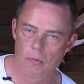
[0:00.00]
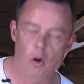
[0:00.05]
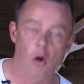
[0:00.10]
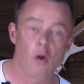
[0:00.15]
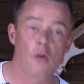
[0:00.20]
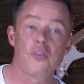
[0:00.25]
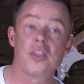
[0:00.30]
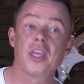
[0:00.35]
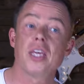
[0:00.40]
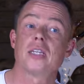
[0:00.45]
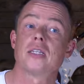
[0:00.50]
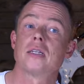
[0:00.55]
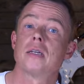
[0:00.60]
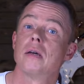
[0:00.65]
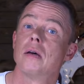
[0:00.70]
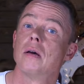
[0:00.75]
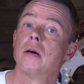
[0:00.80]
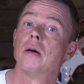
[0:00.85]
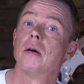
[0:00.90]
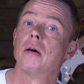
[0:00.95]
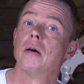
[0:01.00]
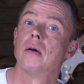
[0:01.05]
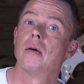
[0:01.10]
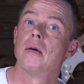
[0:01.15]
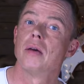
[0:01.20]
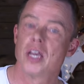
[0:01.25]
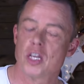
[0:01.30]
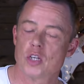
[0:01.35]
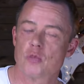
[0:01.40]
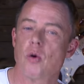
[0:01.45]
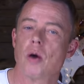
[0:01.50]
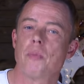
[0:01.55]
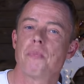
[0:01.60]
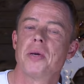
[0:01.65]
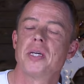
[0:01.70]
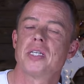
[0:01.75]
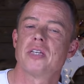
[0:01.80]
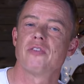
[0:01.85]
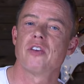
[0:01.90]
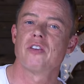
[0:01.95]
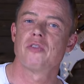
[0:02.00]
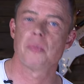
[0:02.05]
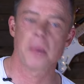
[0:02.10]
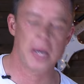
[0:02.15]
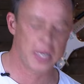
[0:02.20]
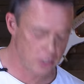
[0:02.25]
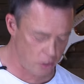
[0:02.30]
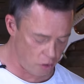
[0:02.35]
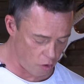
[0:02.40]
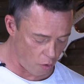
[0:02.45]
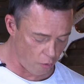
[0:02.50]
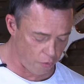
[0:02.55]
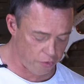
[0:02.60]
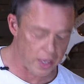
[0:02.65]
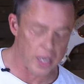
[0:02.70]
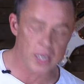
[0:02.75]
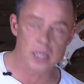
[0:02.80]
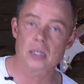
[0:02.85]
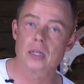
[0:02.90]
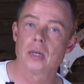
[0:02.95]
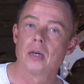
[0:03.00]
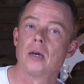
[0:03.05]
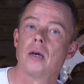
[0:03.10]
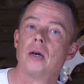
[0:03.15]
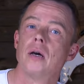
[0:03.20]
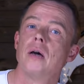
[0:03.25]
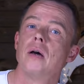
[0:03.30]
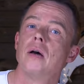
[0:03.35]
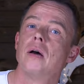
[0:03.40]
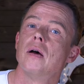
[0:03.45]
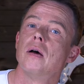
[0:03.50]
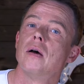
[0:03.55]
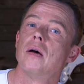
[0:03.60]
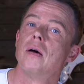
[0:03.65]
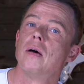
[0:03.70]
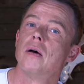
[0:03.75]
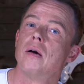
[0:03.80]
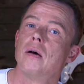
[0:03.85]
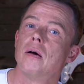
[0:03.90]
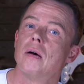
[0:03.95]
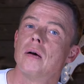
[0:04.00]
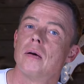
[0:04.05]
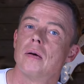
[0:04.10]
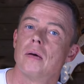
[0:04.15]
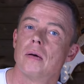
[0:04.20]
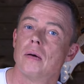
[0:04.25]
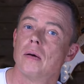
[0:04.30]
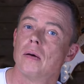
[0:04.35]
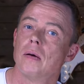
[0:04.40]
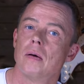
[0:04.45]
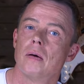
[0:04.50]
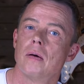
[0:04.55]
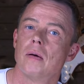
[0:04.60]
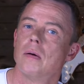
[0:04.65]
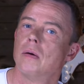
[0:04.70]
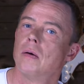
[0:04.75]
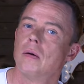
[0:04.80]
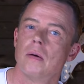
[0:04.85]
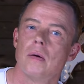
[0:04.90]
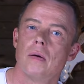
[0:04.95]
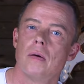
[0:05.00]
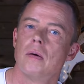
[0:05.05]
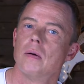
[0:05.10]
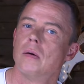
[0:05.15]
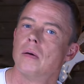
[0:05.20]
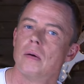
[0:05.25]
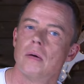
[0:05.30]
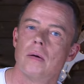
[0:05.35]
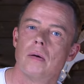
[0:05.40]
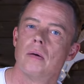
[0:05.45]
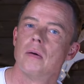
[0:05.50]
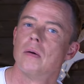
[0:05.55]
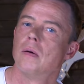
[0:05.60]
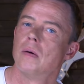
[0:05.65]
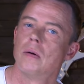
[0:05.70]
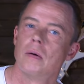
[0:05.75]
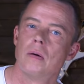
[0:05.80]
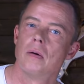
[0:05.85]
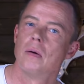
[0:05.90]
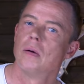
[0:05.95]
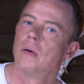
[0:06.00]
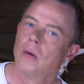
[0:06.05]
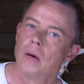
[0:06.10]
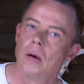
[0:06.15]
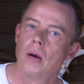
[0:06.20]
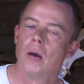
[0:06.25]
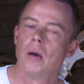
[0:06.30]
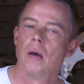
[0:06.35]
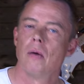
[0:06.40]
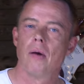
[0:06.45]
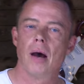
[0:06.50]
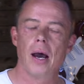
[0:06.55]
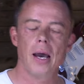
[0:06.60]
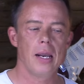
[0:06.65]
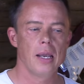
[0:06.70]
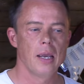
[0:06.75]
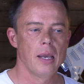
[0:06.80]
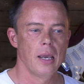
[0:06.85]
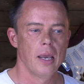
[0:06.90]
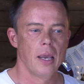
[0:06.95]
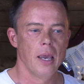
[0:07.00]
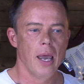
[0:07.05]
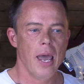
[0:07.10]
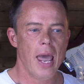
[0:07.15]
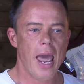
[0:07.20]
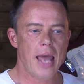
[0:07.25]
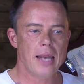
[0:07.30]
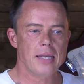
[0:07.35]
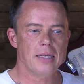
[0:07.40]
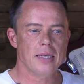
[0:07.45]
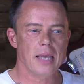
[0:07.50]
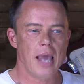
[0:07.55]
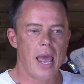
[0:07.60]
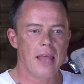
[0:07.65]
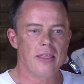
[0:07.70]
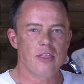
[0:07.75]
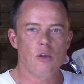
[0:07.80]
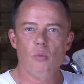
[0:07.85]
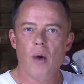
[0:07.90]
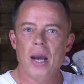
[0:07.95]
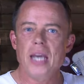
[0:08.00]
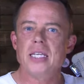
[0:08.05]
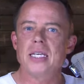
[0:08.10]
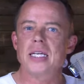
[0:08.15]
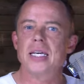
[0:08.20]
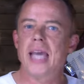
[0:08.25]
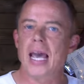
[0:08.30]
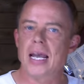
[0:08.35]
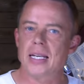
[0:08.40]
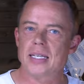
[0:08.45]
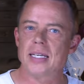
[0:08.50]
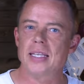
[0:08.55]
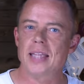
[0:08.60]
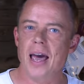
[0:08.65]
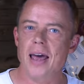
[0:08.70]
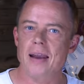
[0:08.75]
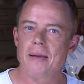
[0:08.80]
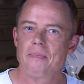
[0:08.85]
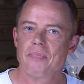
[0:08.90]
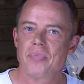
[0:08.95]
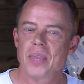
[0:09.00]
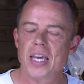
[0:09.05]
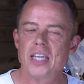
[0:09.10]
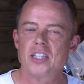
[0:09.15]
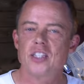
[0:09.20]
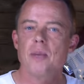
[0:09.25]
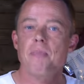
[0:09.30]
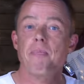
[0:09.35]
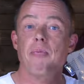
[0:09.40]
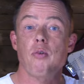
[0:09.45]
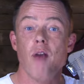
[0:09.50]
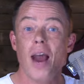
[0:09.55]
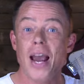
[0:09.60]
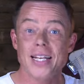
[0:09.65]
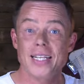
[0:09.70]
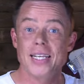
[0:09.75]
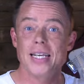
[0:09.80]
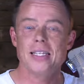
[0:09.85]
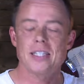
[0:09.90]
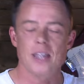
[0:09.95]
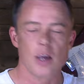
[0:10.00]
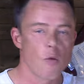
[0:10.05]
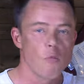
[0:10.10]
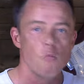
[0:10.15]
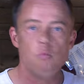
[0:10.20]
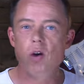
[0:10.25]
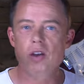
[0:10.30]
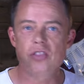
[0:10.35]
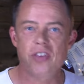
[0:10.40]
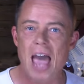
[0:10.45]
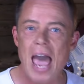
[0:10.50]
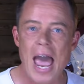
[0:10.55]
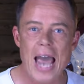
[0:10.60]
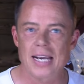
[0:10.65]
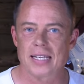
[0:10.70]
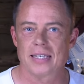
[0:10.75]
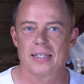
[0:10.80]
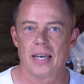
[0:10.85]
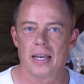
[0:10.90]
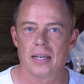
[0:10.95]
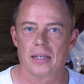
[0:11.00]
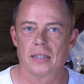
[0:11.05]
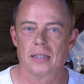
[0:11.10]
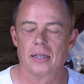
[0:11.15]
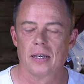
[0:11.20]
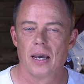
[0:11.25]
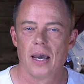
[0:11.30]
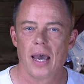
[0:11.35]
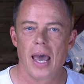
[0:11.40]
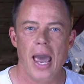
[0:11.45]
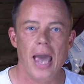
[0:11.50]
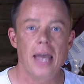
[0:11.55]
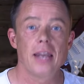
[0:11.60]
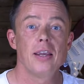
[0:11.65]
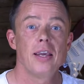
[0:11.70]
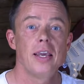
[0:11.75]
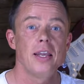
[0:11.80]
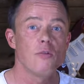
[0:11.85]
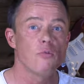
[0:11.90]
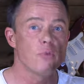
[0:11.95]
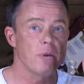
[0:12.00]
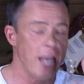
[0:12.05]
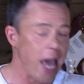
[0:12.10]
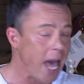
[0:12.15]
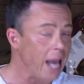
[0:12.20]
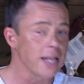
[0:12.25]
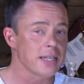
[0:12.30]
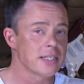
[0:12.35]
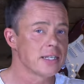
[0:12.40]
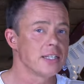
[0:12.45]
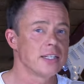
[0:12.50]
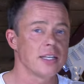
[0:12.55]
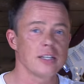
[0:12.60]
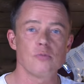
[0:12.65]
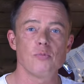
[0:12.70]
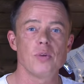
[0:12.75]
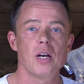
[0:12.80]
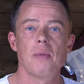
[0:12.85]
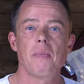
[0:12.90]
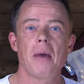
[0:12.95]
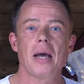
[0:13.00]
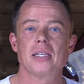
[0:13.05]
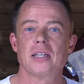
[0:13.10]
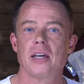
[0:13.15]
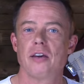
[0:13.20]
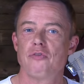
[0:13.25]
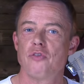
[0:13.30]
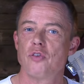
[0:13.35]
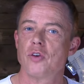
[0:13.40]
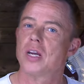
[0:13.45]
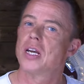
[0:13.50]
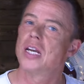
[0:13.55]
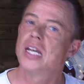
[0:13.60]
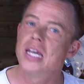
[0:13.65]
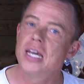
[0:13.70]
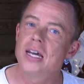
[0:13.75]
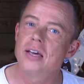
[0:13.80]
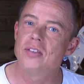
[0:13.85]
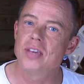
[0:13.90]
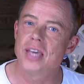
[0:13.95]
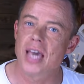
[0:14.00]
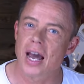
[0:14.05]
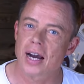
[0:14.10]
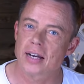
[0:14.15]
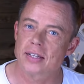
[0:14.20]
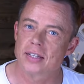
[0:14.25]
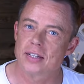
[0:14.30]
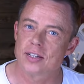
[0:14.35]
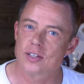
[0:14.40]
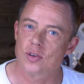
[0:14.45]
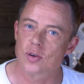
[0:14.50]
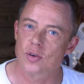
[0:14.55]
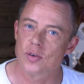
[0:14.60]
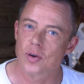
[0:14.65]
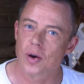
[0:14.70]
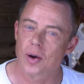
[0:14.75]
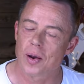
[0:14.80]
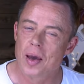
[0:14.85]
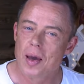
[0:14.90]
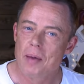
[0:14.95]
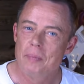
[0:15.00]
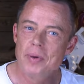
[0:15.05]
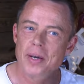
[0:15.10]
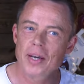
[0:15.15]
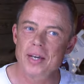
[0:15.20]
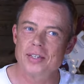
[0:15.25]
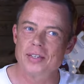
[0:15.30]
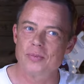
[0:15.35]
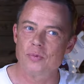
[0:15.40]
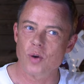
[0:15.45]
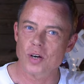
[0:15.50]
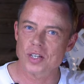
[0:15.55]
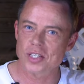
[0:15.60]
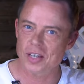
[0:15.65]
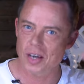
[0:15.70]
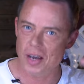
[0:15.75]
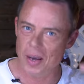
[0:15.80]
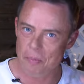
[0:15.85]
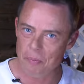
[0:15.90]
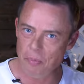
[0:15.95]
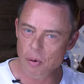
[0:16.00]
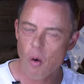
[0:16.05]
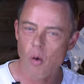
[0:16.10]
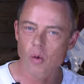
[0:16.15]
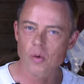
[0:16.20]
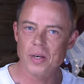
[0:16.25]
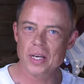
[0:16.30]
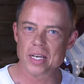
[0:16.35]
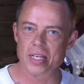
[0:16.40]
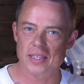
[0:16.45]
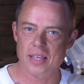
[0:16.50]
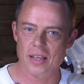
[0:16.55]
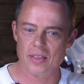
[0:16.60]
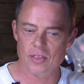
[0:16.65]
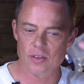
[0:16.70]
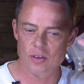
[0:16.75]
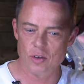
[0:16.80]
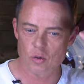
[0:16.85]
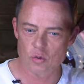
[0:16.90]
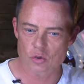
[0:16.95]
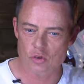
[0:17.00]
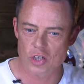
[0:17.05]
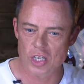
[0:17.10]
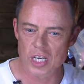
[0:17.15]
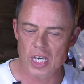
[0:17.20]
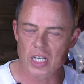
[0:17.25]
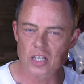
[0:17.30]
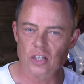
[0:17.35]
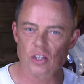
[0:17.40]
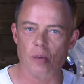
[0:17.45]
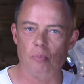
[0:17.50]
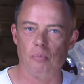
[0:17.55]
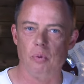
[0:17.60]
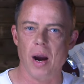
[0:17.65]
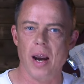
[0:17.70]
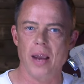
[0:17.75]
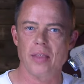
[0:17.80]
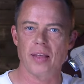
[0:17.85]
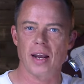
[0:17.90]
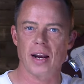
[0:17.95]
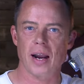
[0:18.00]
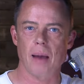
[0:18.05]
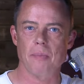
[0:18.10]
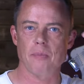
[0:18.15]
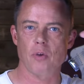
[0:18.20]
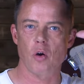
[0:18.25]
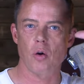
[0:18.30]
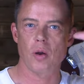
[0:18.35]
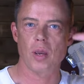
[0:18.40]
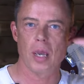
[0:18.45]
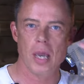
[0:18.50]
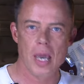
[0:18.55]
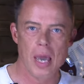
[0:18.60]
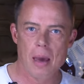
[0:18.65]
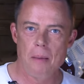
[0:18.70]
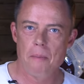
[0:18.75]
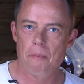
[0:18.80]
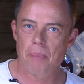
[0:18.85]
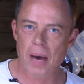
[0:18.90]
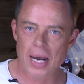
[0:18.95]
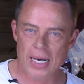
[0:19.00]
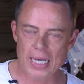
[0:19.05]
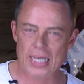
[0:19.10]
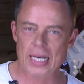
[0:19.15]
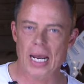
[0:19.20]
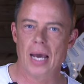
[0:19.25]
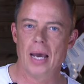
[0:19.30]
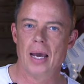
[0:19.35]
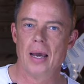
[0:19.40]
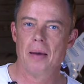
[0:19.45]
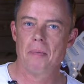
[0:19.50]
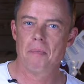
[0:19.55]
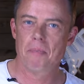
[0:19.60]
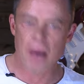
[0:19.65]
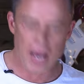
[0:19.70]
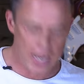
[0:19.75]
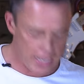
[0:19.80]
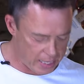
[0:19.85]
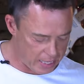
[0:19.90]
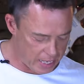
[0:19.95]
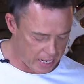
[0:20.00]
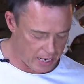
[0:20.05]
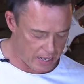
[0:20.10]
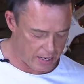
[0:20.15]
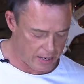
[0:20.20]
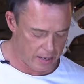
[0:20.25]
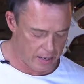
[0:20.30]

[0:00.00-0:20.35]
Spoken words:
Or this is one piece of information. Or this, right? And the way to get to that is to practice with accents. And in reality, it doesn't really matter if you can hear the accents or not, because what's important is that you teach the brain that I'm going ba-da-da, ba-da-da.